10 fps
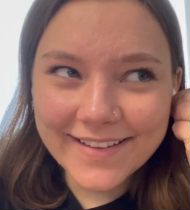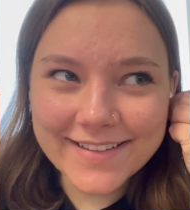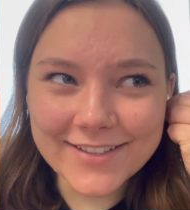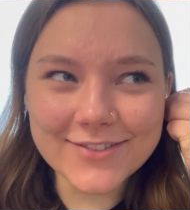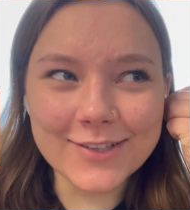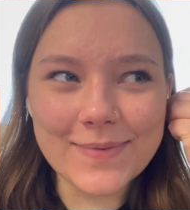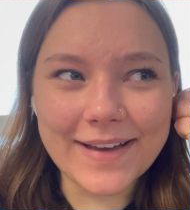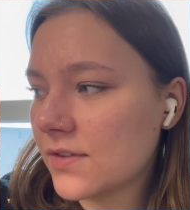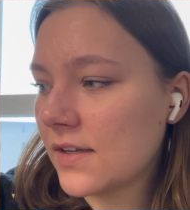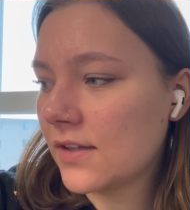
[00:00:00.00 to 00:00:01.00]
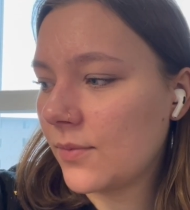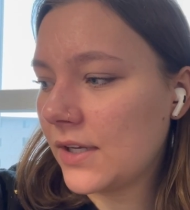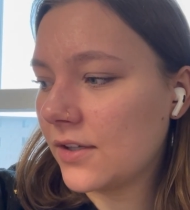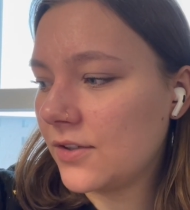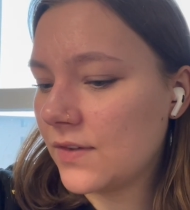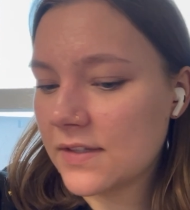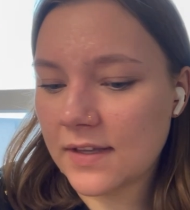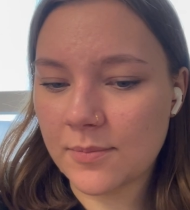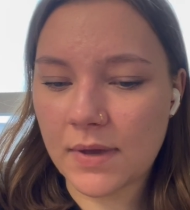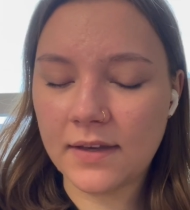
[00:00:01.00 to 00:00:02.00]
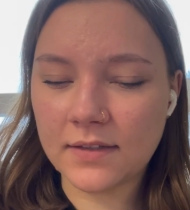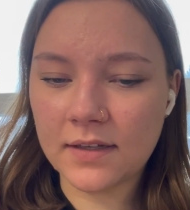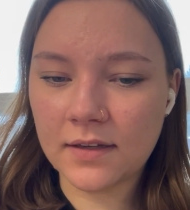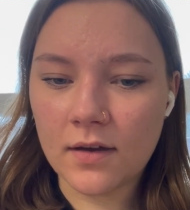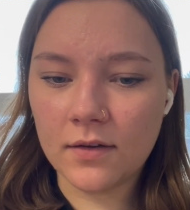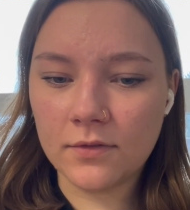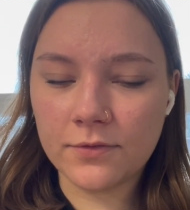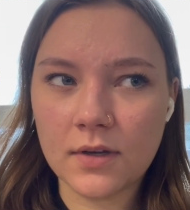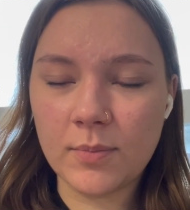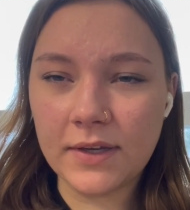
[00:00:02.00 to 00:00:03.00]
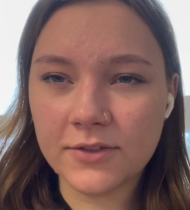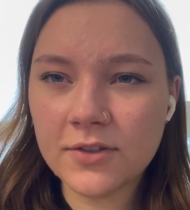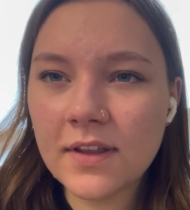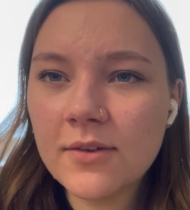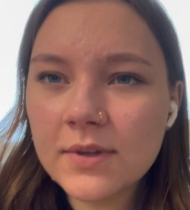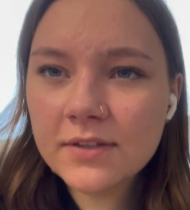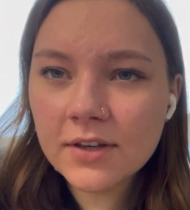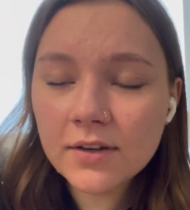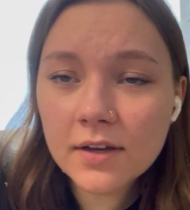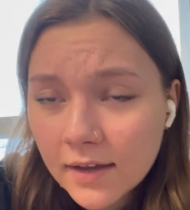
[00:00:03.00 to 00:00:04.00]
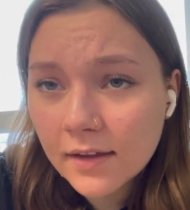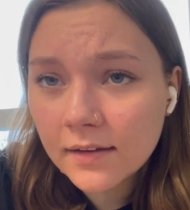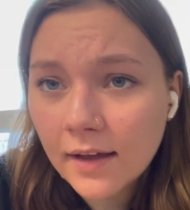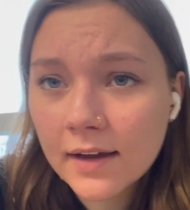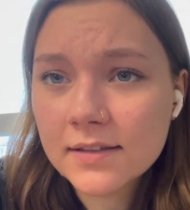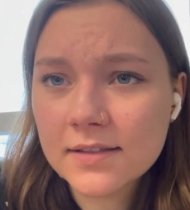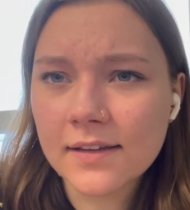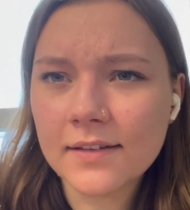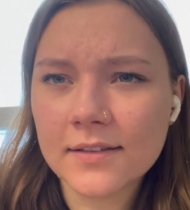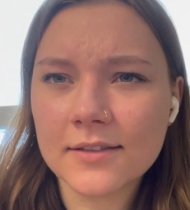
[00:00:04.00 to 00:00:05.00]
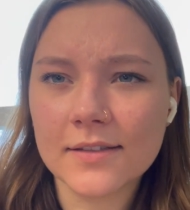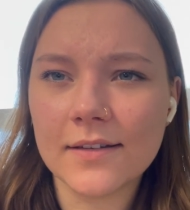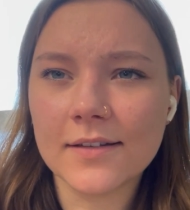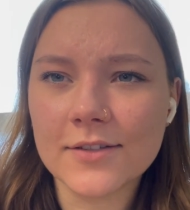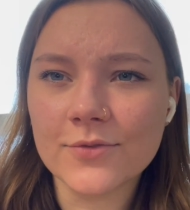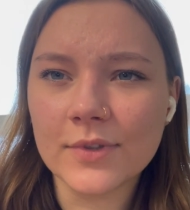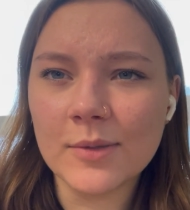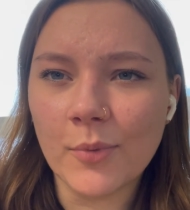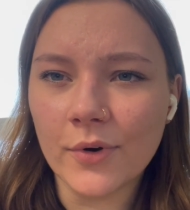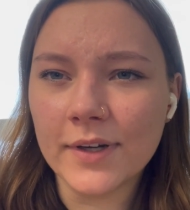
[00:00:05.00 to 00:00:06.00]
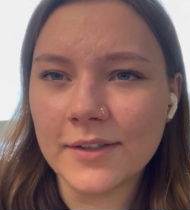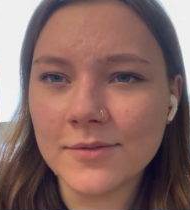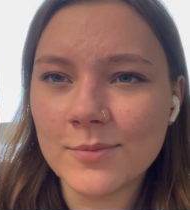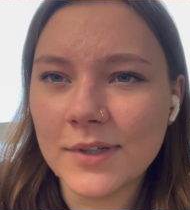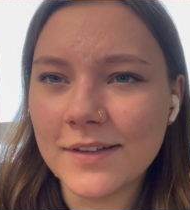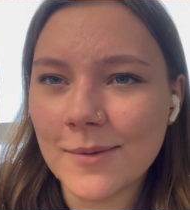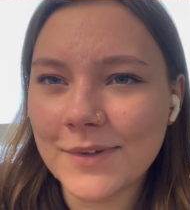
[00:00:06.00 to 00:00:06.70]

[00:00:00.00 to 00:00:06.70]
that sounds really bad. I said that we could do this like painting of a picture that we took in class and it's really boring, but I'm